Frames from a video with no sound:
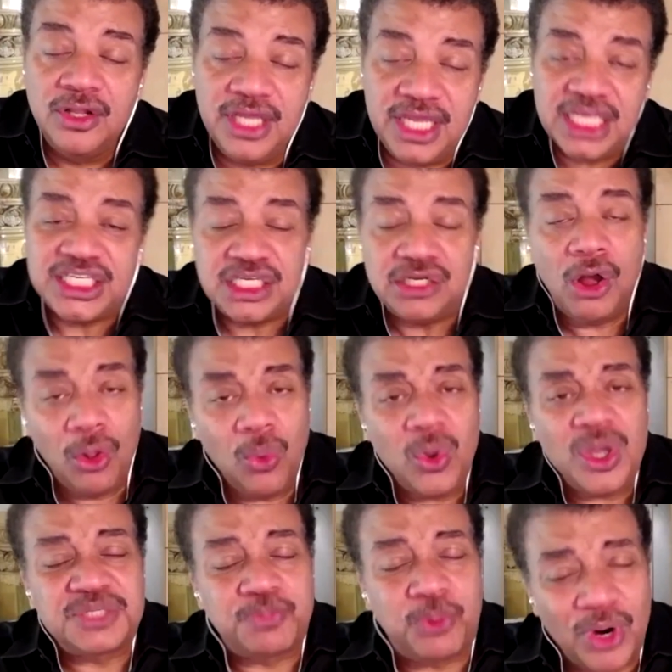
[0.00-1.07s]
isn't
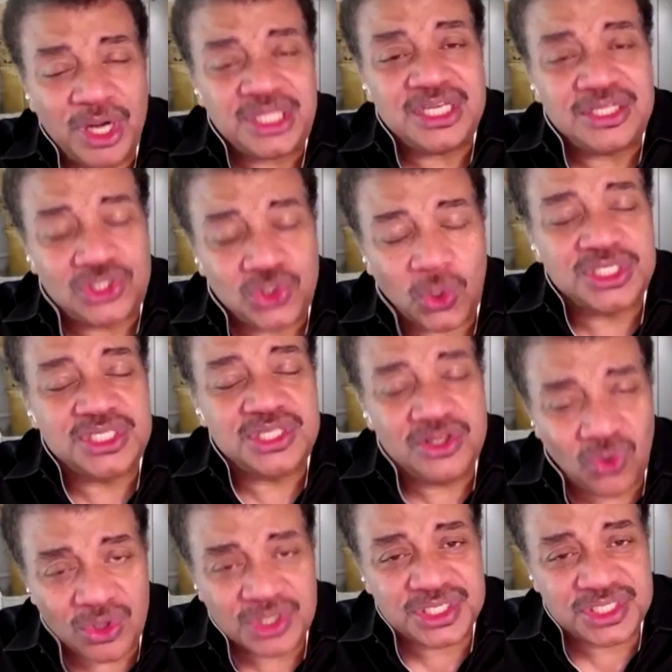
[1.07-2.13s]
always pointing towards the
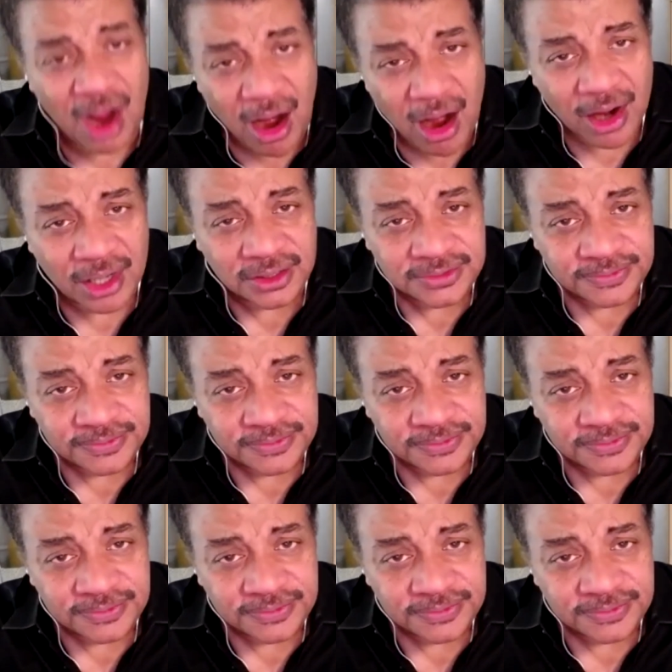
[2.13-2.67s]
North Star.